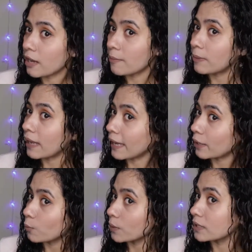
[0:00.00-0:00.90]

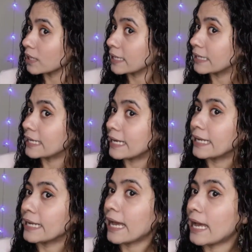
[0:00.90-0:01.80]
applying with a
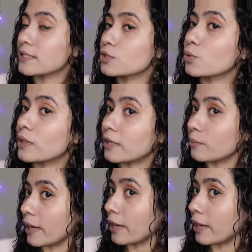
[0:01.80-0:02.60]
raking hand so that